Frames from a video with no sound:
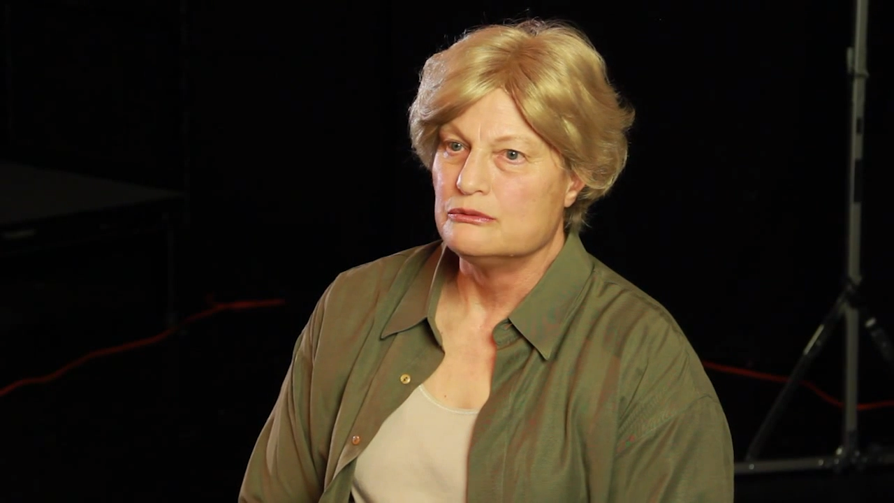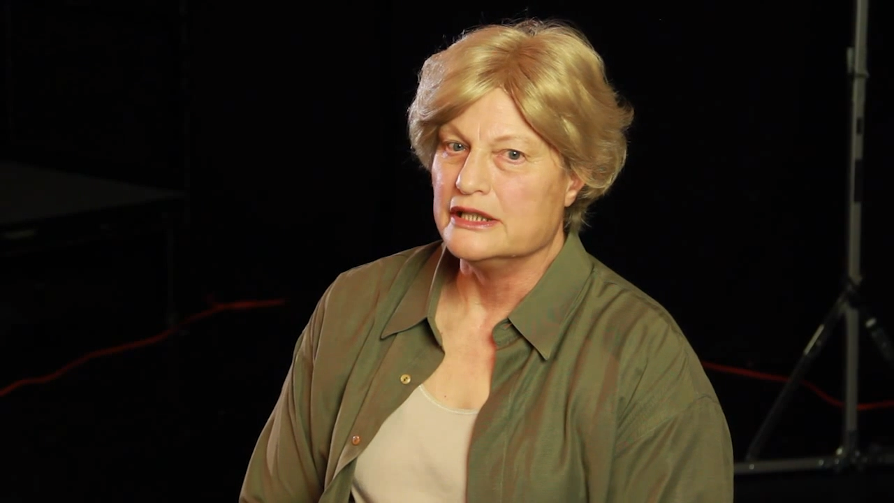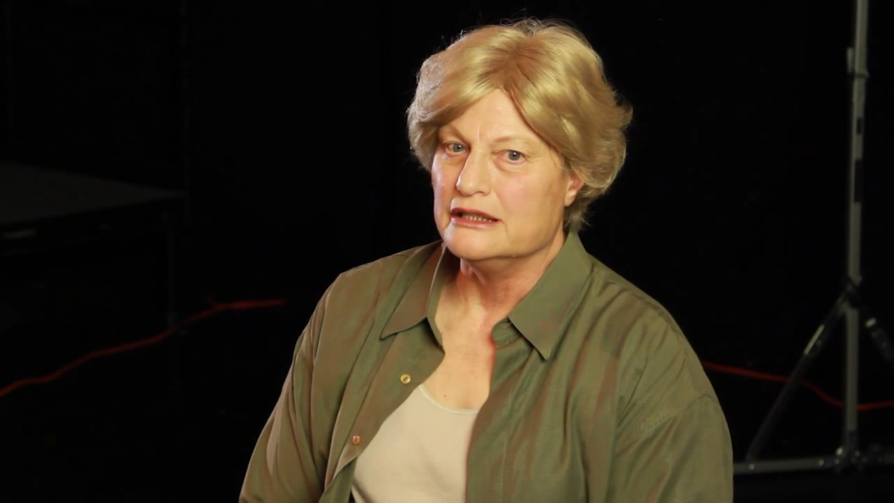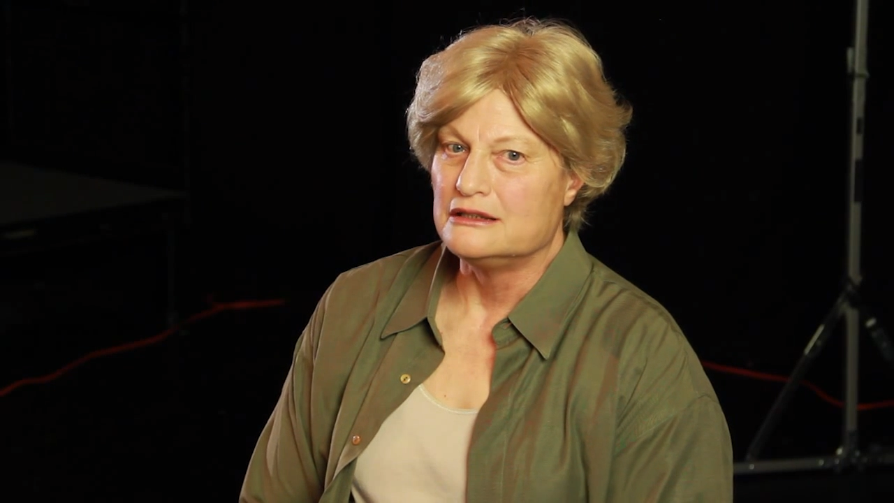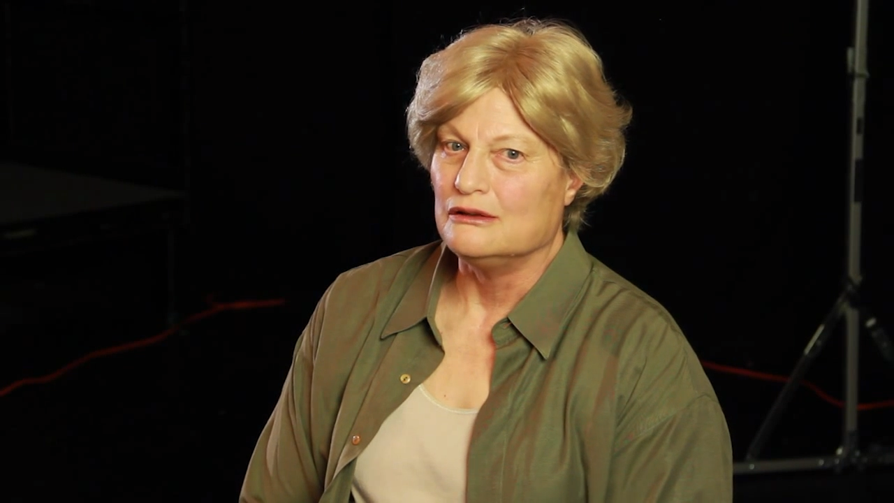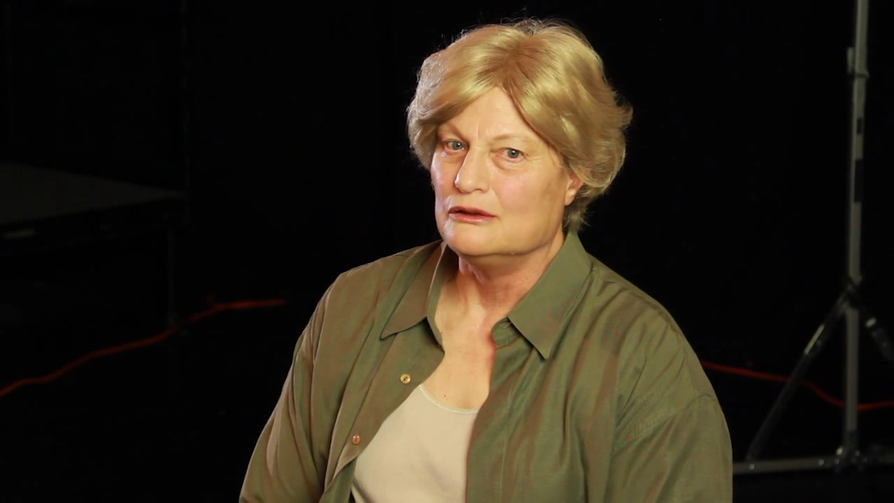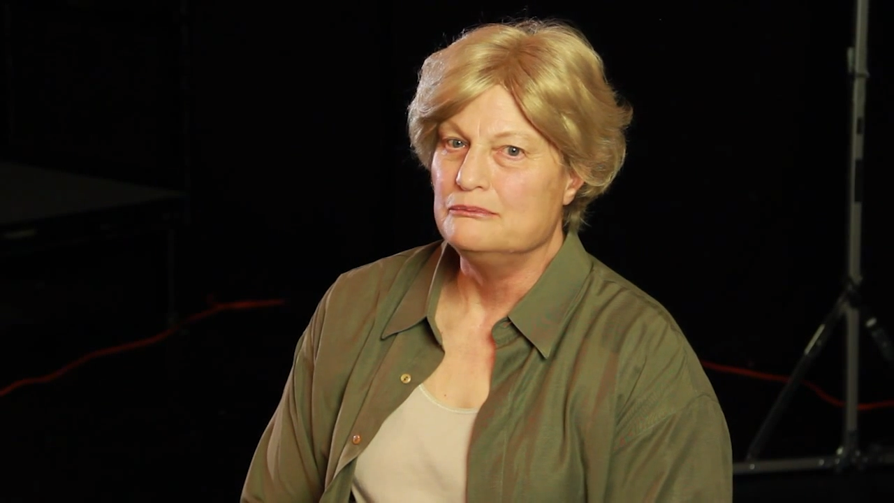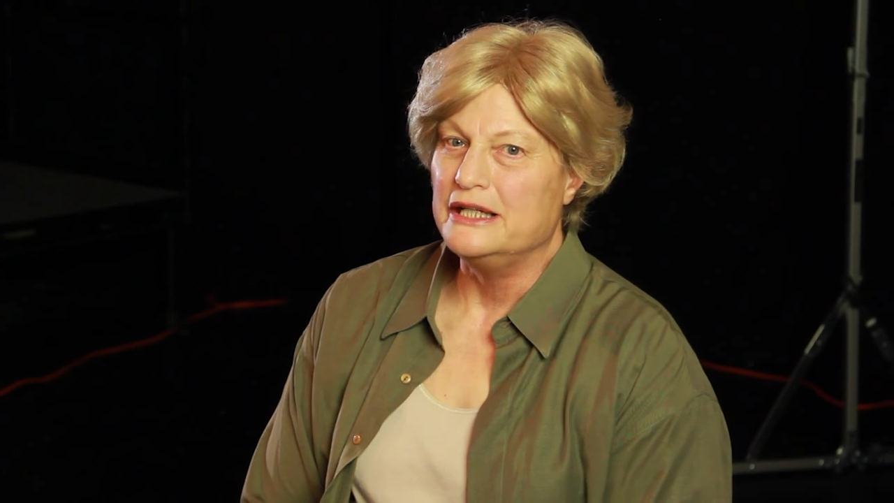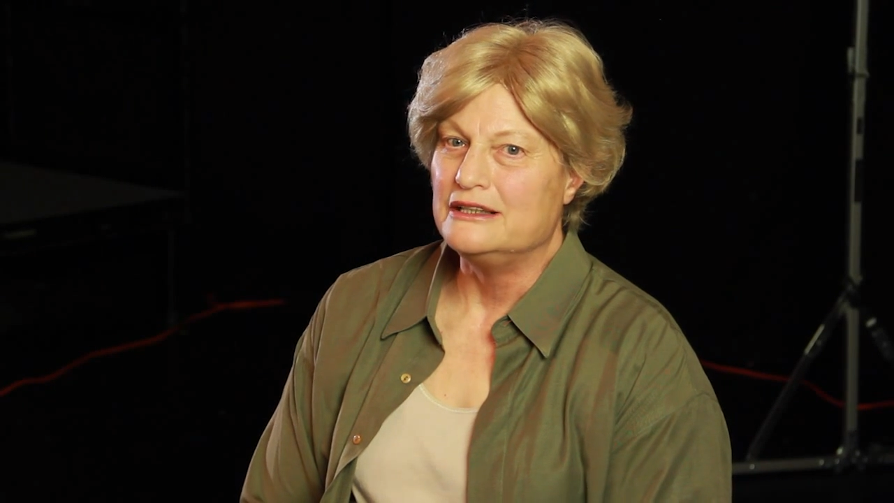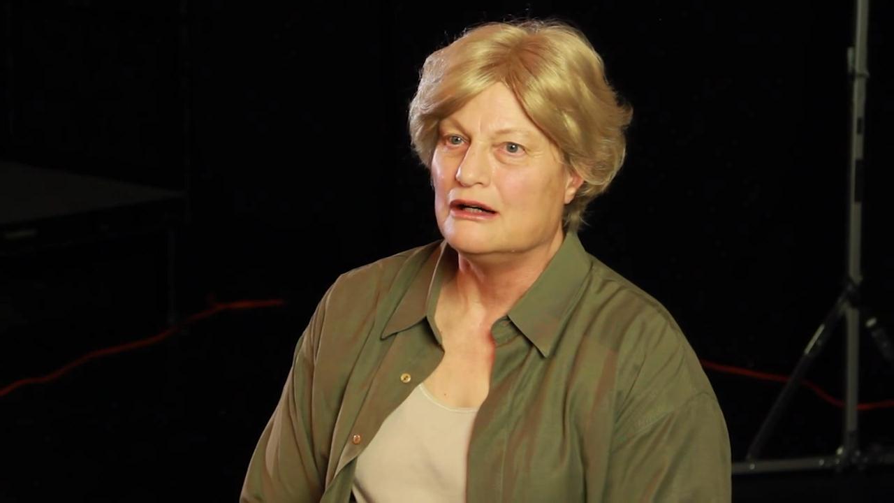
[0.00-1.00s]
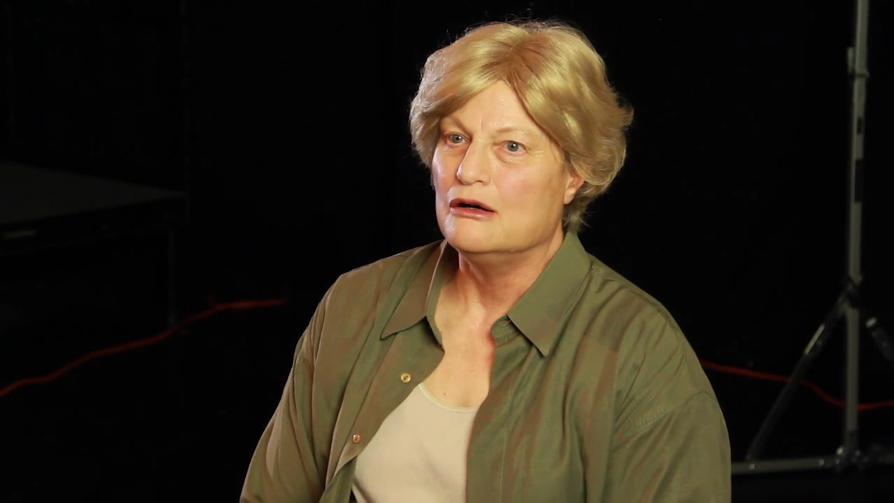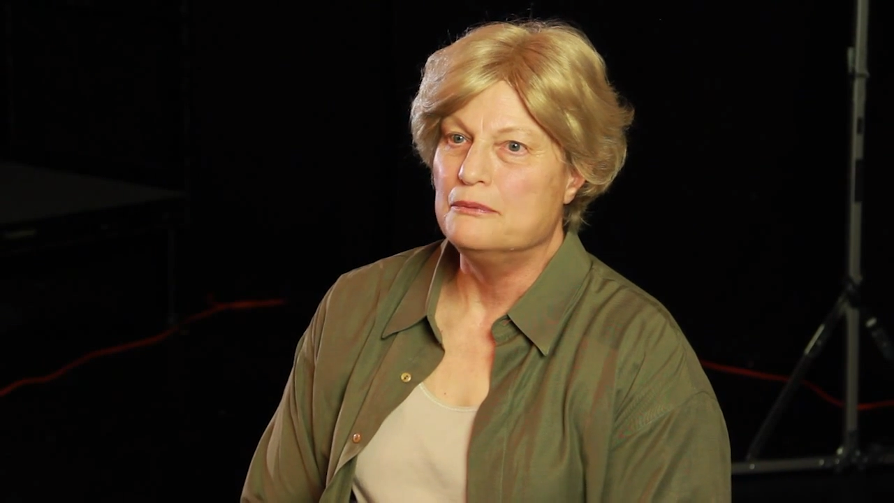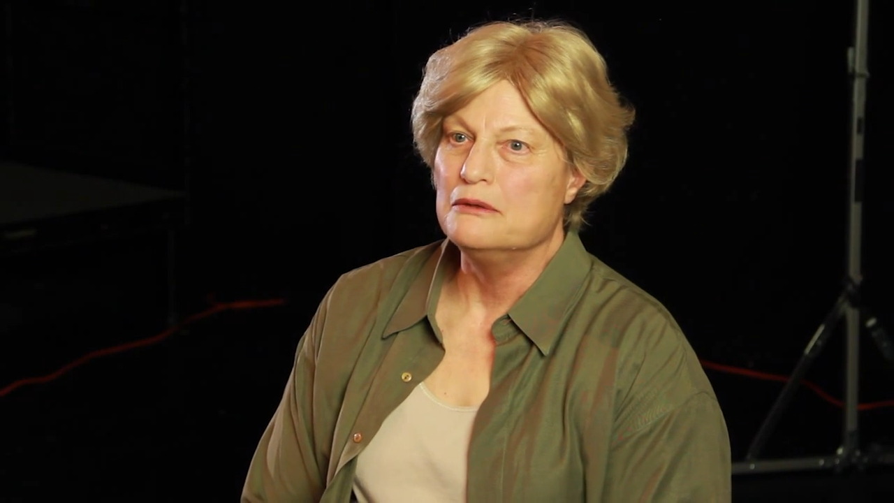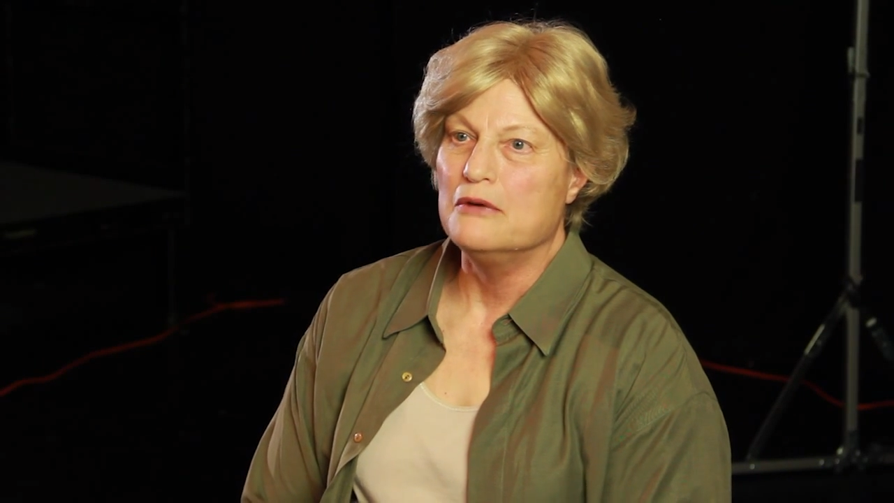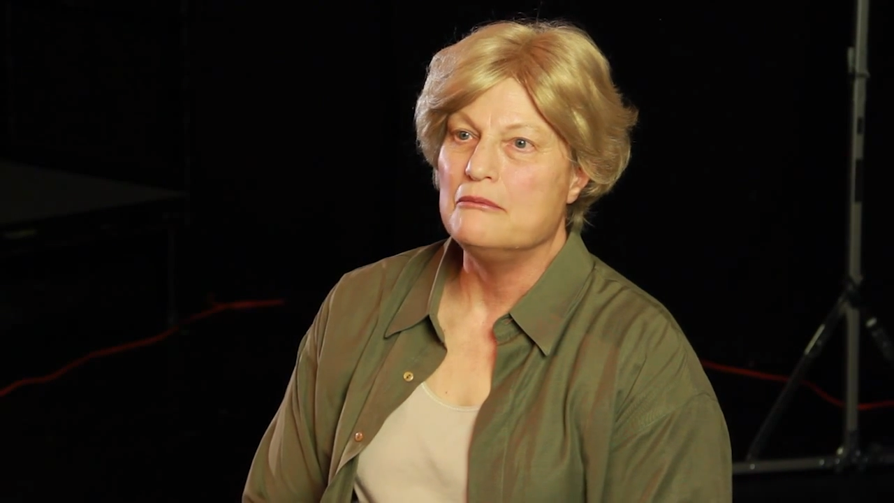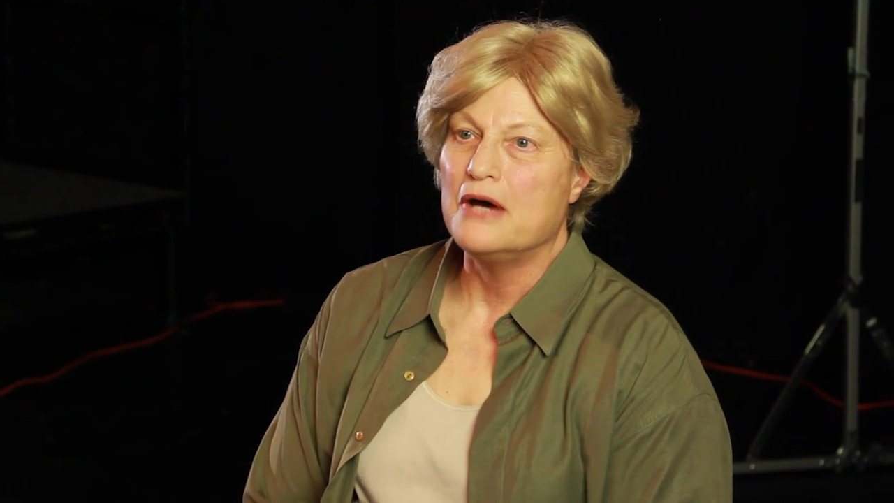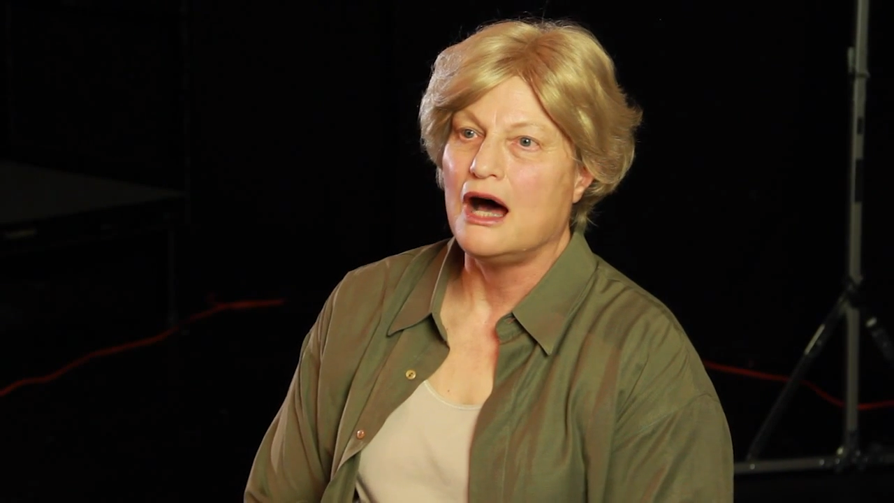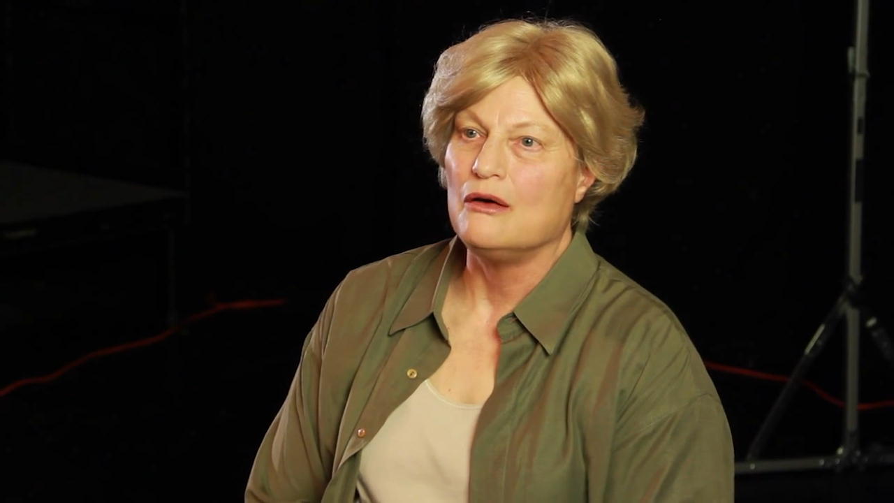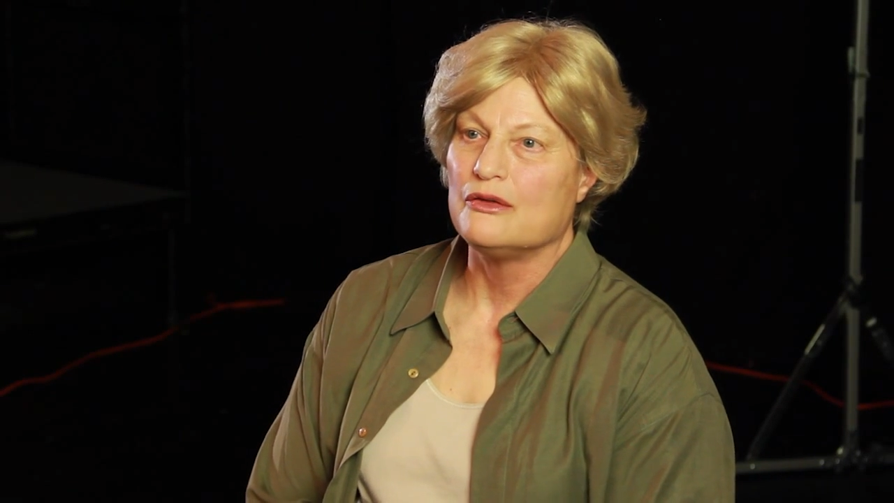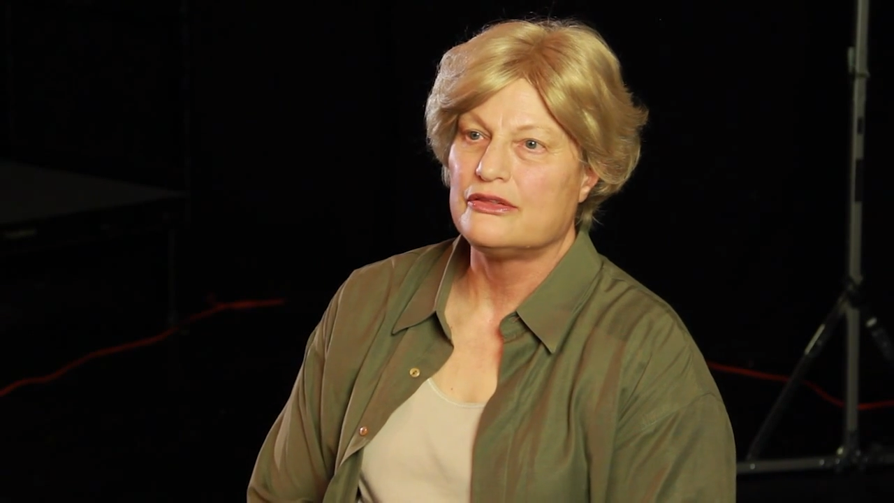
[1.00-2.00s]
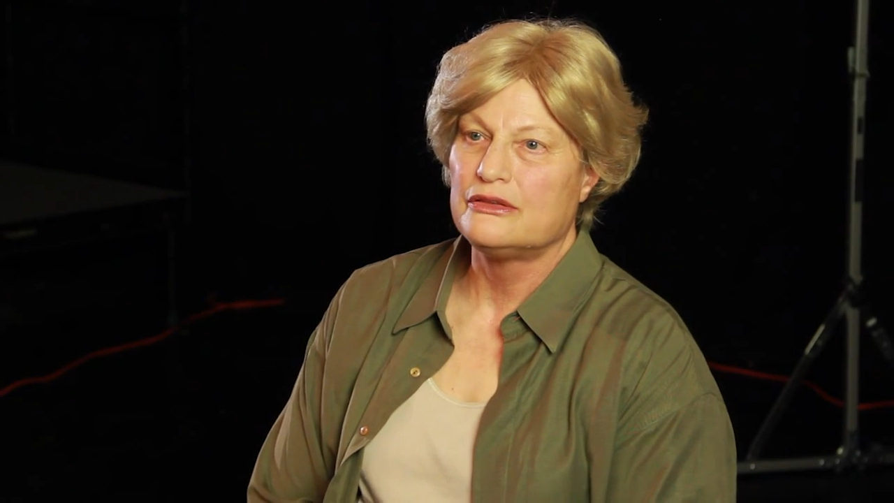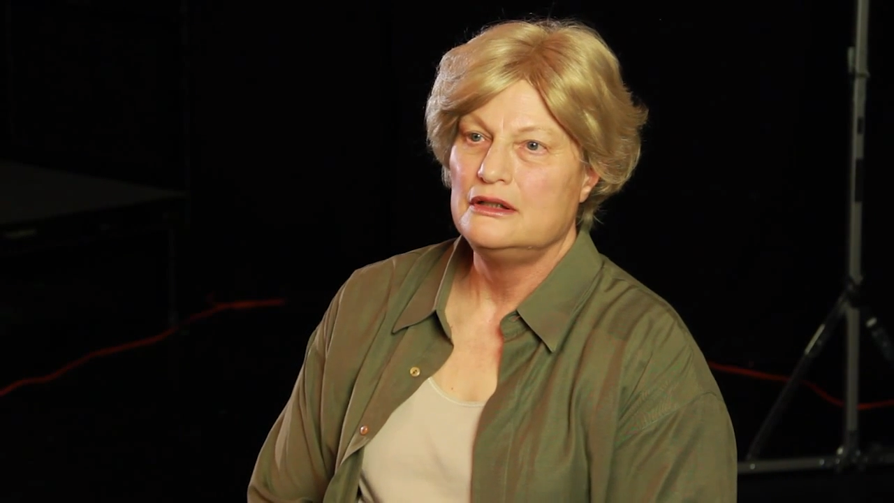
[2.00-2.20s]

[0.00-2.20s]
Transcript: when he told me to open my mouth,